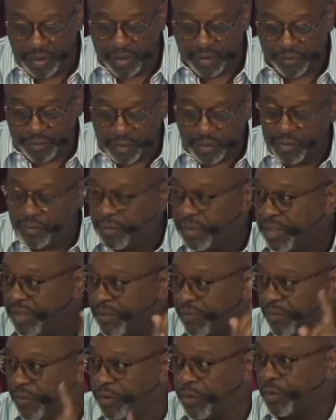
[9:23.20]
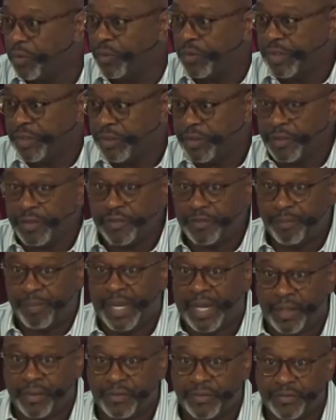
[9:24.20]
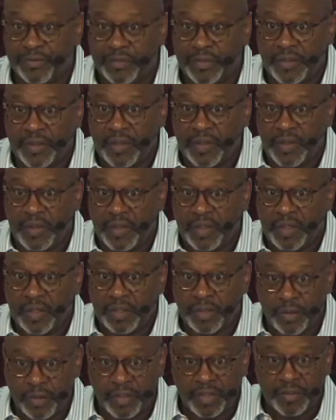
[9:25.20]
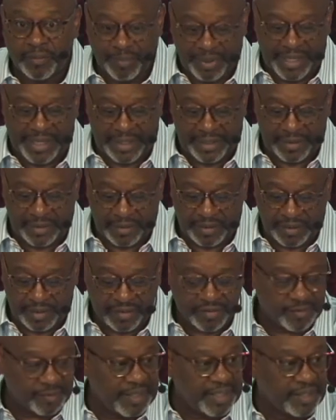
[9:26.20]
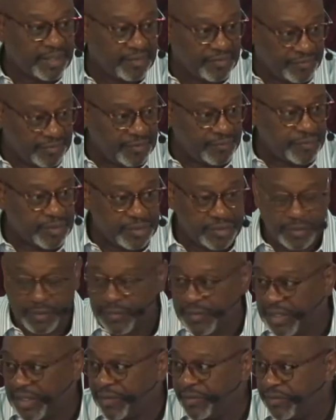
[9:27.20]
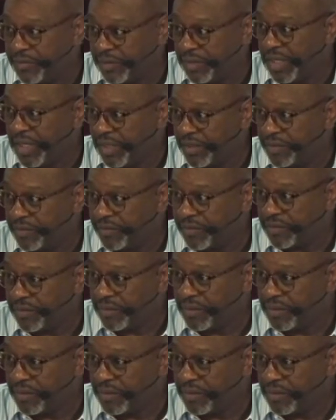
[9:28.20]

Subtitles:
So if you and your spouse, your companion, is making $52,000,